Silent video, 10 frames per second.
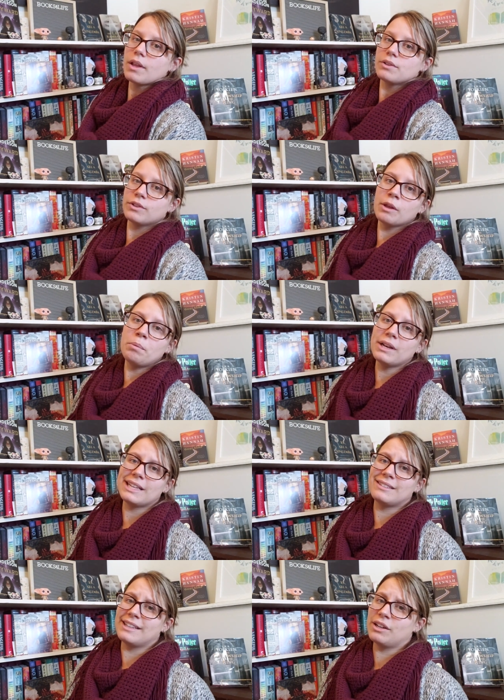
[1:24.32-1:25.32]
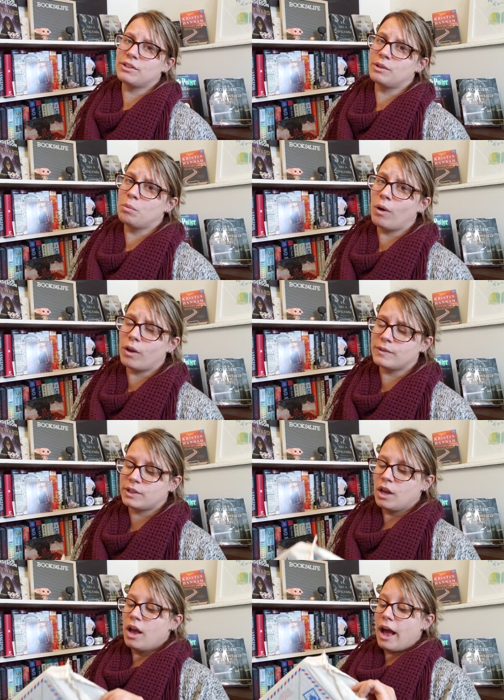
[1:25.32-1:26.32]
So the book is The Gilded Wolves,
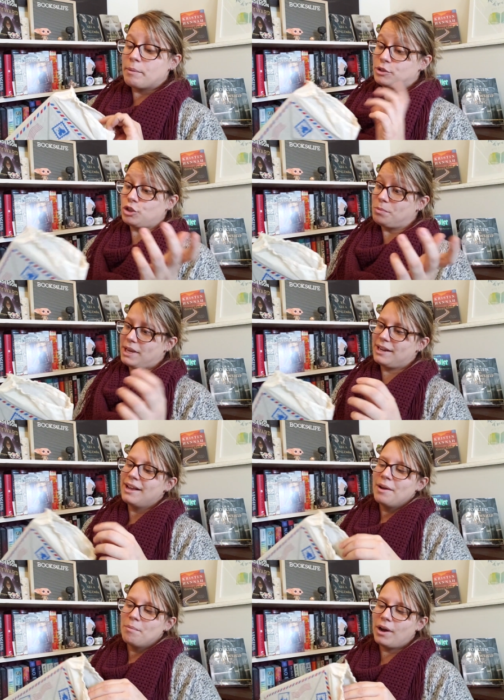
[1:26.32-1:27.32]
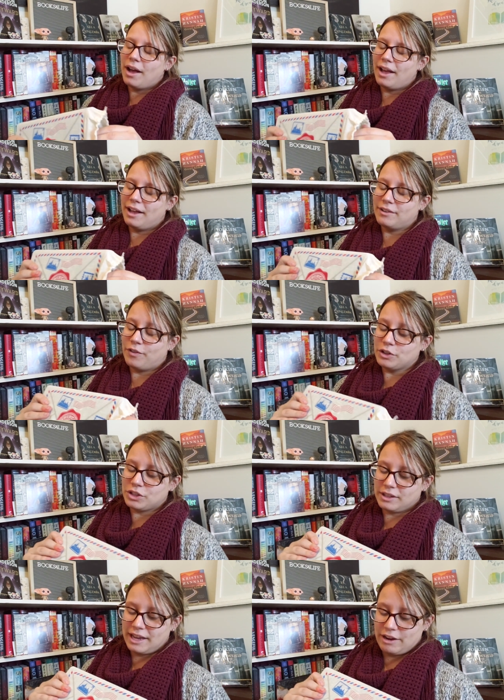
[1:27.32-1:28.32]
I'm assuming, but
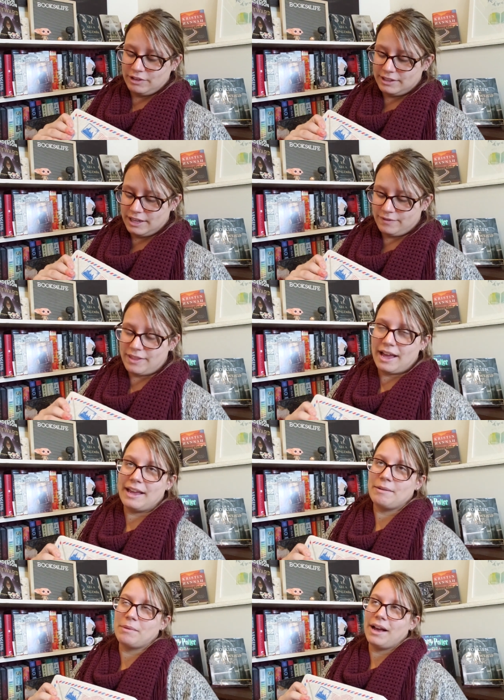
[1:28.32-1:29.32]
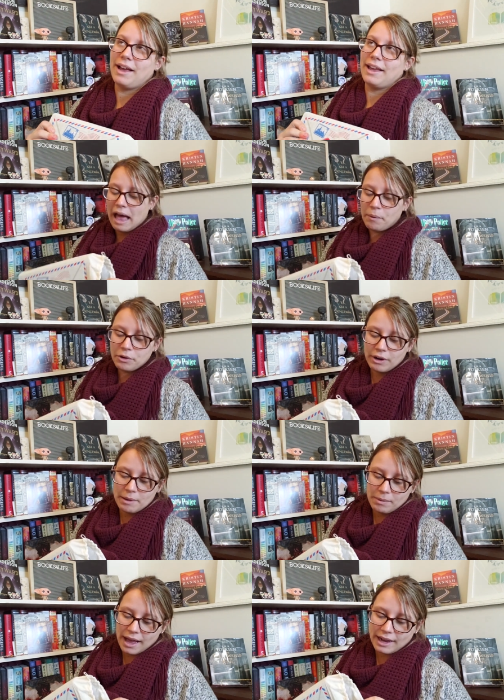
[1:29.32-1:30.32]
unfortunately I received that in my Owl
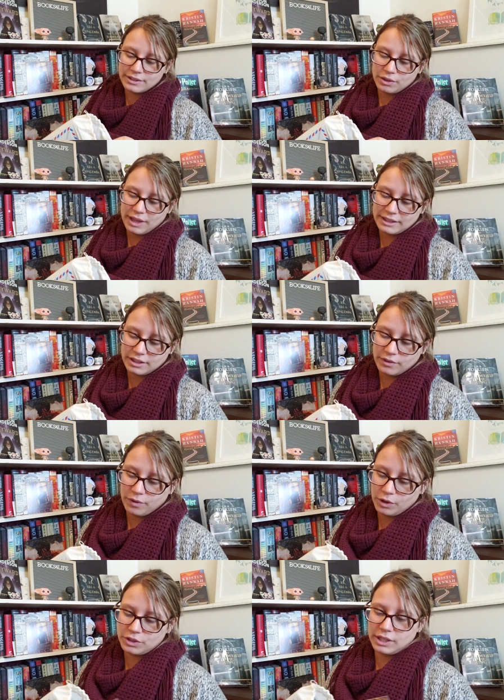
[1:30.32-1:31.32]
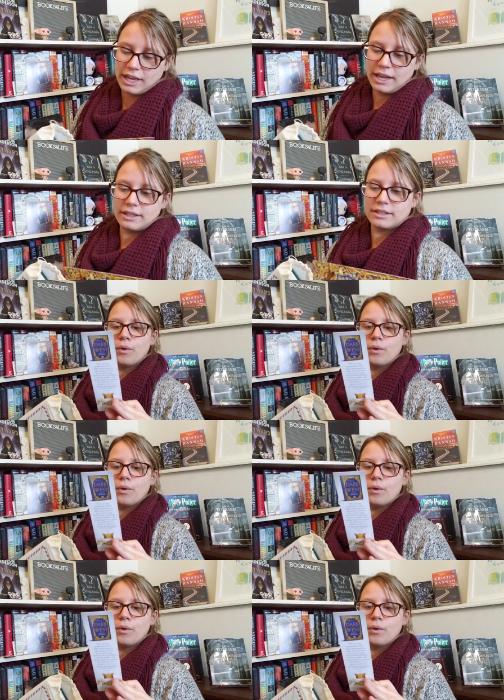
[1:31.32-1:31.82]
Crate box, so that's unfortunate.